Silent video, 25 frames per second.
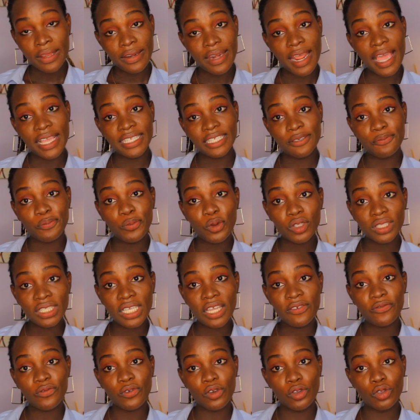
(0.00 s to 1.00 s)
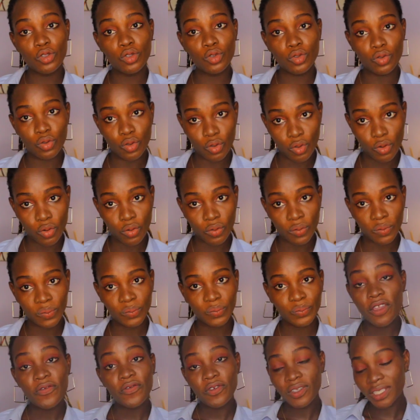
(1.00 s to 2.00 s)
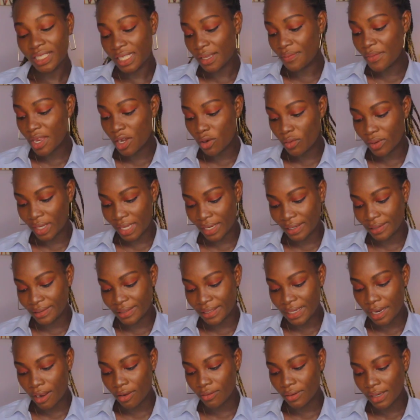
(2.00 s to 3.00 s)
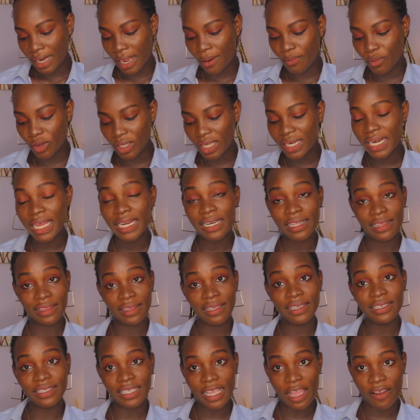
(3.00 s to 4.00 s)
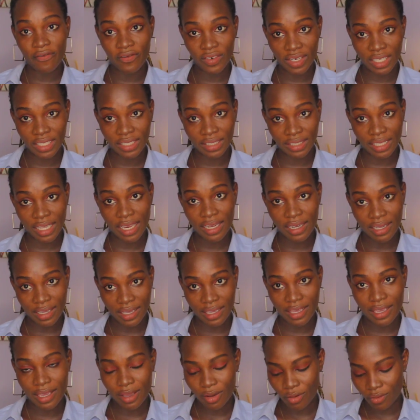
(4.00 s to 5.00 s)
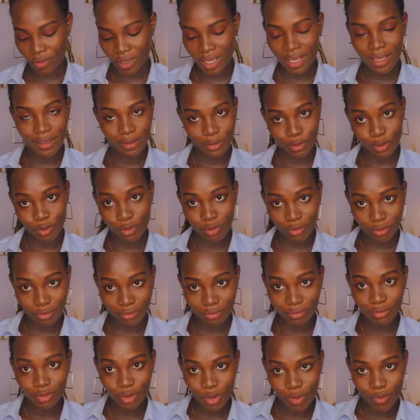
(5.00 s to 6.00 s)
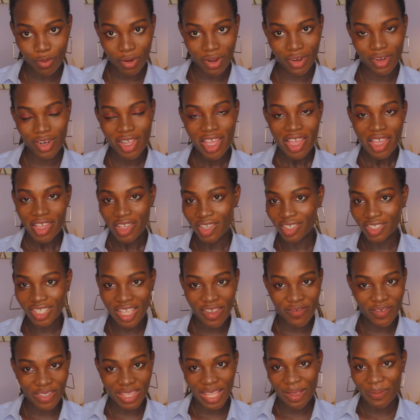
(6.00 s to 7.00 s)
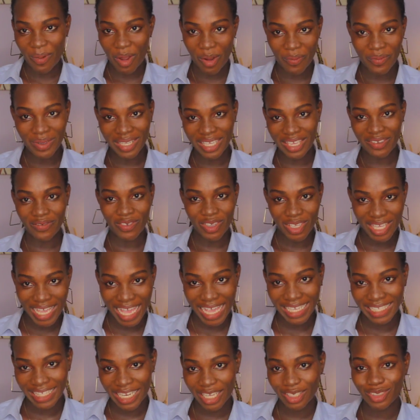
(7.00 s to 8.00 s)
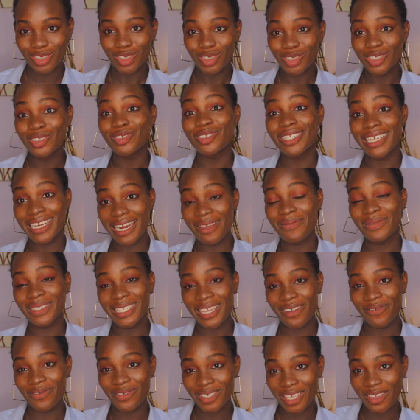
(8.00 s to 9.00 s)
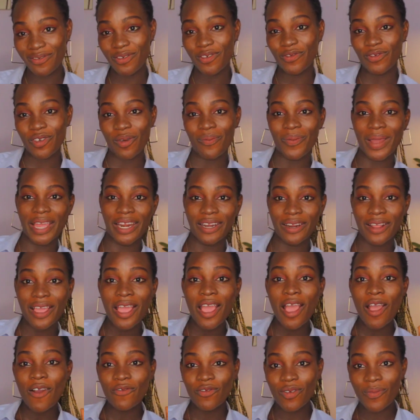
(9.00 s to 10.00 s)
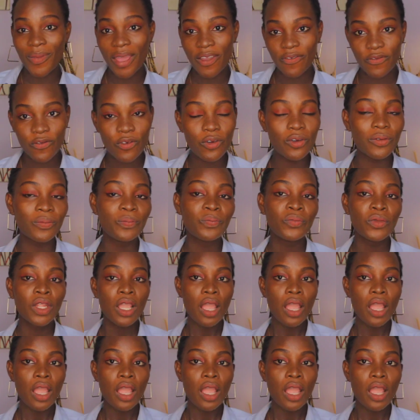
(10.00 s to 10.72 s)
that is important for you to know. So if you see me looking down, I'm looking at the things I've listed here. Okay, don't worry. It's not every time I'll be giving you guys lecture. Today, let me say I'll give you from my phone.